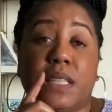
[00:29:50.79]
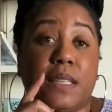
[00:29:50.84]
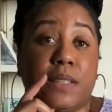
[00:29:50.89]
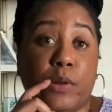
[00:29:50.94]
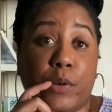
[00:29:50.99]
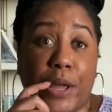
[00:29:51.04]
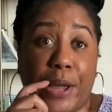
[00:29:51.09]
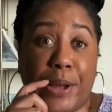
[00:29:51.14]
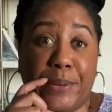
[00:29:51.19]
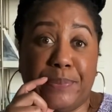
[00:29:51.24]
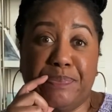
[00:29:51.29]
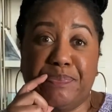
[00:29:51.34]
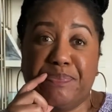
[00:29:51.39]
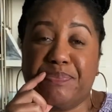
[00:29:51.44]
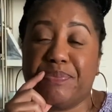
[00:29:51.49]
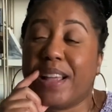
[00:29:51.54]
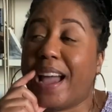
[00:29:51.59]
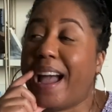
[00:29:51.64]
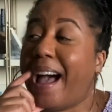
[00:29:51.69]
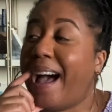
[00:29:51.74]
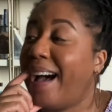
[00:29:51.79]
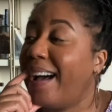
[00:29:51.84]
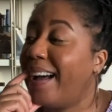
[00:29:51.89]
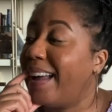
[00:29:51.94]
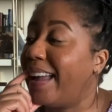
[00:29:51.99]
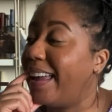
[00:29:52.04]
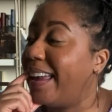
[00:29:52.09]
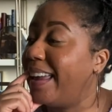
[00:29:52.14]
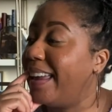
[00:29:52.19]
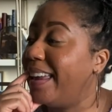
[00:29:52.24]
yeah,
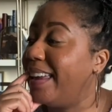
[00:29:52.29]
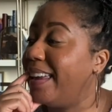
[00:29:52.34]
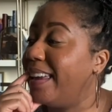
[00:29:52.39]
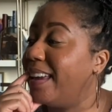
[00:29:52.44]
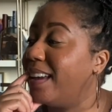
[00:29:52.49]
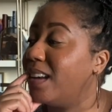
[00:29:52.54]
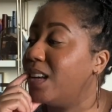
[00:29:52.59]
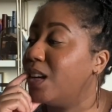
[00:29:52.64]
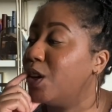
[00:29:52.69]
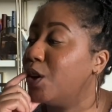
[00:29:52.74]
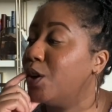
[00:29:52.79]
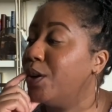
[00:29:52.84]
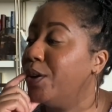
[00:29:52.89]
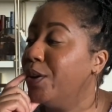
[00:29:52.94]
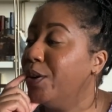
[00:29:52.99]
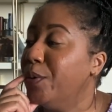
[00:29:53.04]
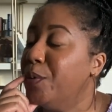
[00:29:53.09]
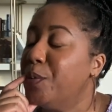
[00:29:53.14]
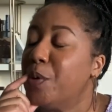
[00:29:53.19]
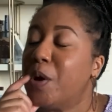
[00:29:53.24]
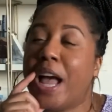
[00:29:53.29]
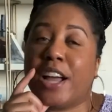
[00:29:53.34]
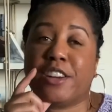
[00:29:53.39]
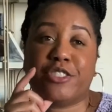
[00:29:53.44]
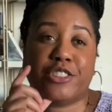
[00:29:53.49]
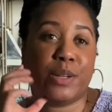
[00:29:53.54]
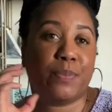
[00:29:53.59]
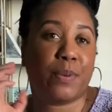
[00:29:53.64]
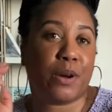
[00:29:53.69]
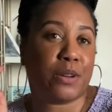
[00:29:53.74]
I
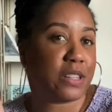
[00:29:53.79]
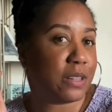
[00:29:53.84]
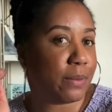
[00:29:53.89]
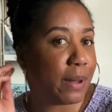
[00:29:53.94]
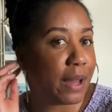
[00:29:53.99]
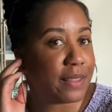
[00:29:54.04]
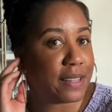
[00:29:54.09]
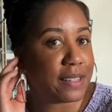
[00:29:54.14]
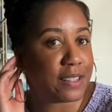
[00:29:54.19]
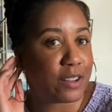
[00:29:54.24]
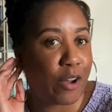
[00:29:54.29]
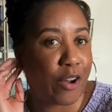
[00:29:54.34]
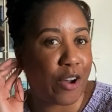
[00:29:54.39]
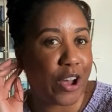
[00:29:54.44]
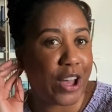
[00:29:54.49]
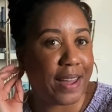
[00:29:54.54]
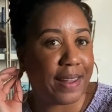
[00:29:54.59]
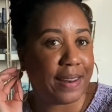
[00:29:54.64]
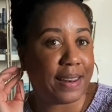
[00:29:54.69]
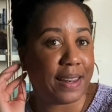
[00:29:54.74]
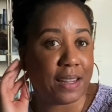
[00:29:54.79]
actually posted about this on